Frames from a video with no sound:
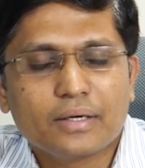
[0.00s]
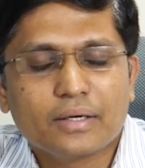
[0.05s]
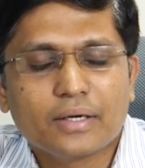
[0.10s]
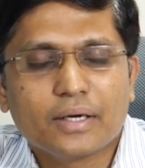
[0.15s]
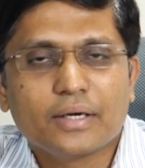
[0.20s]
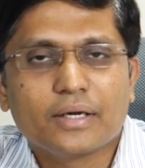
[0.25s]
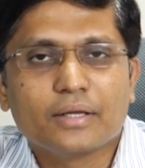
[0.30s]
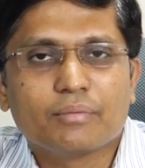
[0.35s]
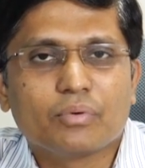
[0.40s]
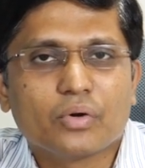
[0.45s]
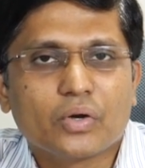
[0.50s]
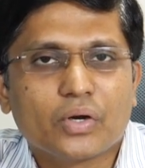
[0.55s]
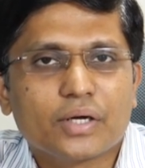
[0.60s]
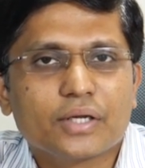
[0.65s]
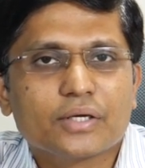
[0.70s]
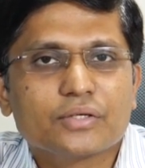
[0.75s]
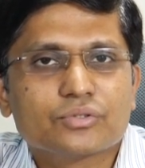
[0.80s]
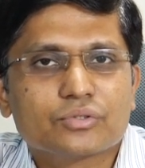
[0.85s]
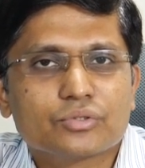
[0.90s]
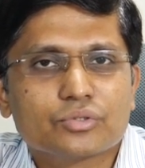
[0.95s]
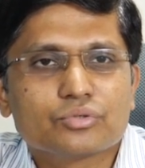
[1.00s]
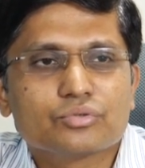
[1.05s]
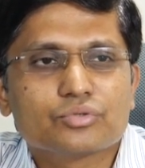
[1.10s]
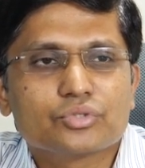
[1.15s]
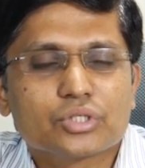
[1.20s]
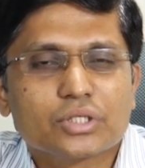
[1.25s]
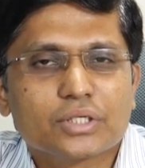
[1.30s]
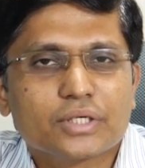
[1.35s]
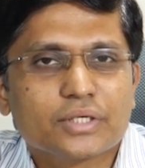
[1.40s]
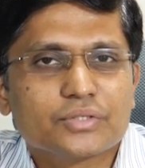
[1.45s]
antibiotics
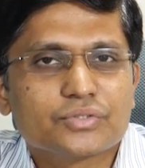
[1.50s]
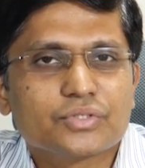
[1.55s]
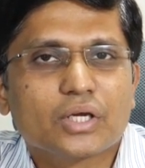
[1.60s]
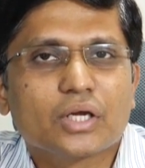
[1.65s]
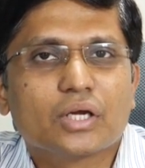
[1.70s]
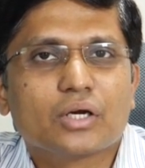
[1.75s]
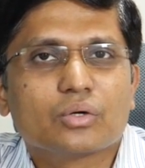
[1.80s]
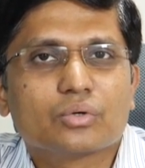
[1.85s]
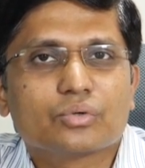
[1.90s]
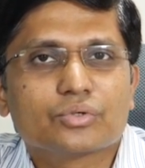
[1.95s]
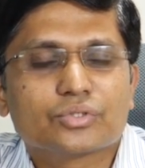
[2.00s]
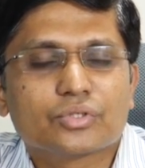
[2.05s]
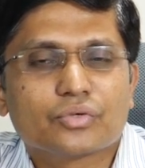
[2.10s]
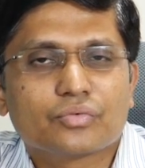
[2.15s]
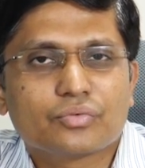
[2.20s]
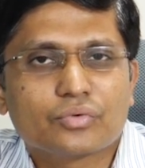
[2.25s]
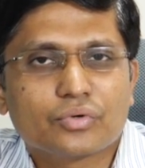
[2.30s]
usually a single dose of